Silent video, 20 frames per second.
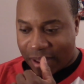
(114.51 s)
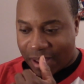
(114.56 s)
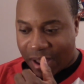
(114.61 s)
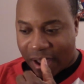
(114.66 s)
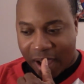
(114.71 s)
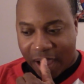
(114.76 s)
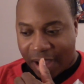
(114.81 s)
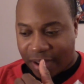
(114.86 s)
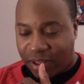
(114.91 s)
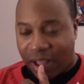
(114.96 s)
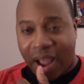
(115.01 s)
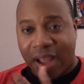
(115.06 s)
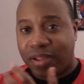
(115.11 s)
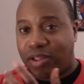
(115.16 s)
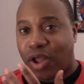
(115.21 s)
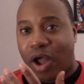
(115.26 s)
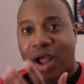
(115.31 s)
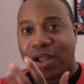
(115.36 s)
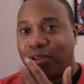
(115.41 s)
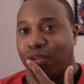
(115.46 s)
I, I,
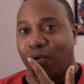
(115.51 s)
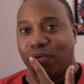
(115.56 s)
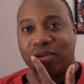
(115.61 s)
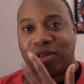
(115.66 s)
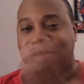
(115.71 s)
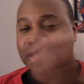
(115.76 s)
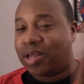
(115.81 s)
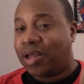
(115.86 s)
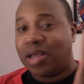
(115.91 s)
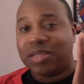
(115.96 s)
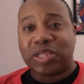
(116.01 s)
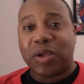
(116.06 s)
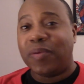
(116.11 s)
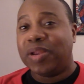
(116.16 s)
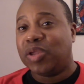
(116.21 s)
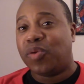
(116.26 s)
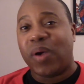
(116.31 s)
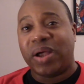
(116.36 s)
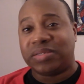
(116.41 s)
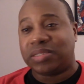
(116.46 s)
I don't. So, so
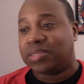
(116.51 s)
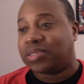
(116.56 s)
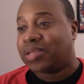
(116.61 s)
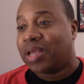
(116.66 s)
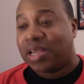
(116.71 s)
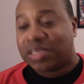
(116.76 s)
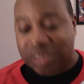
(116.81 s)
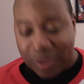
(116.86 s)
many questions.